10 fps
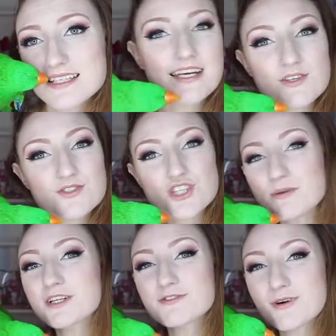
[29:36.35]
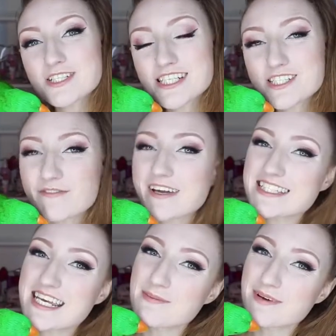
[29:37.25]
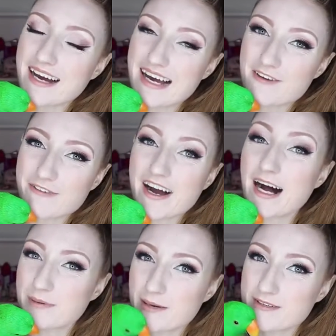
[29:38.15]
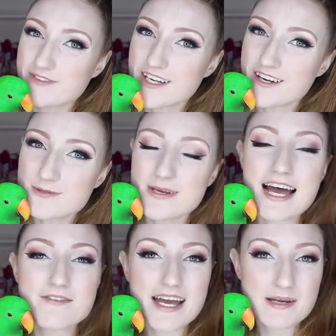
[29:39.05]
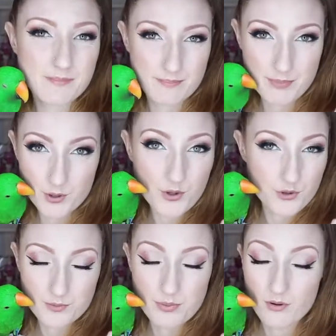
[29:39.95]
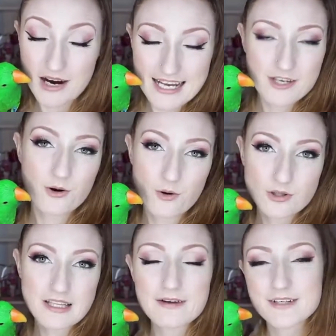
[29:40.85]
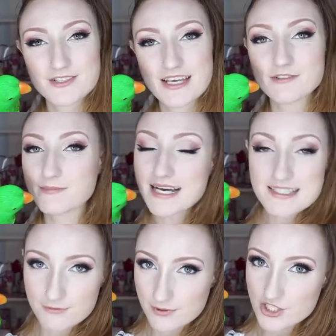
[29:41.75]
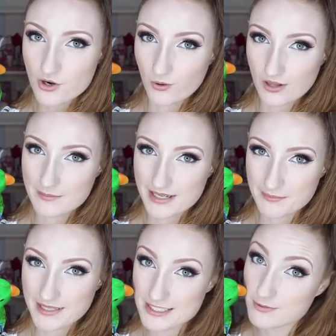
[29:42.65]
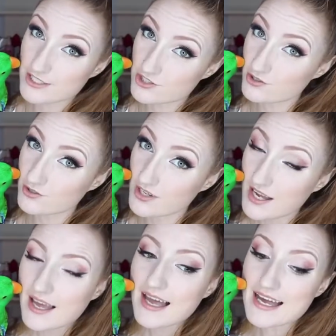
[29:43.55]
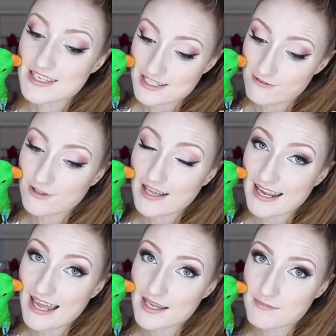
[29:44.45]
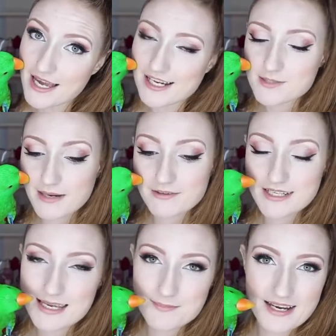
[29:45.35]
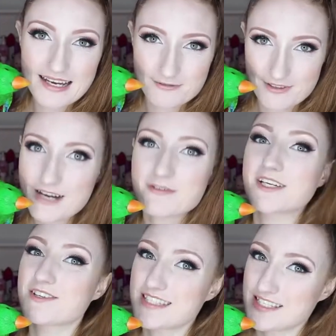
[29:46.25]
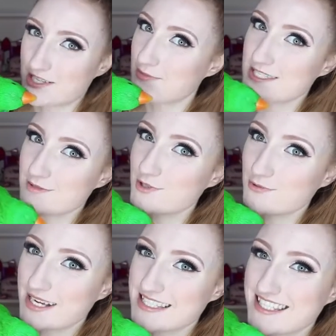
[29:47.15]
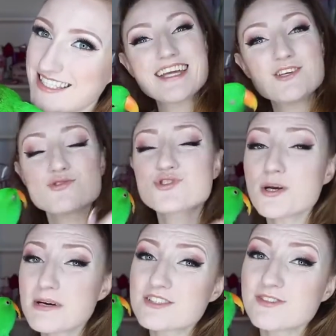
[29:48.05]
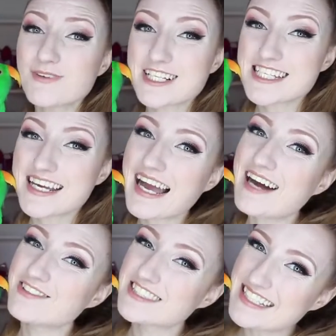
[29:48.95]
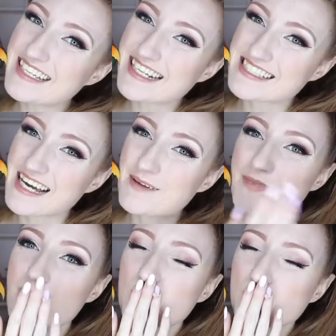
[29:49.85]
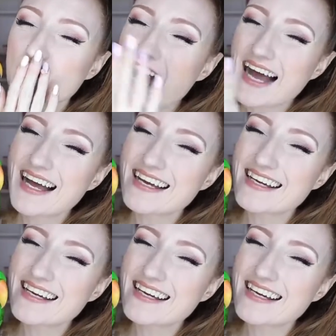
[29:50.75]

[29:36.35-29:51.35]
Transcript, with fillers: Thank you so much for watching. Don't forget to keep an eye out for our upcoming videos. We have a Boohoo Pride haul, and we also have a massive Wish haul coming up next week too. And if you like handbags, you might want to keep an eye out for that one because there's going to be some good ones. Thank you so much for watching, and we'll see you next time. Mwah!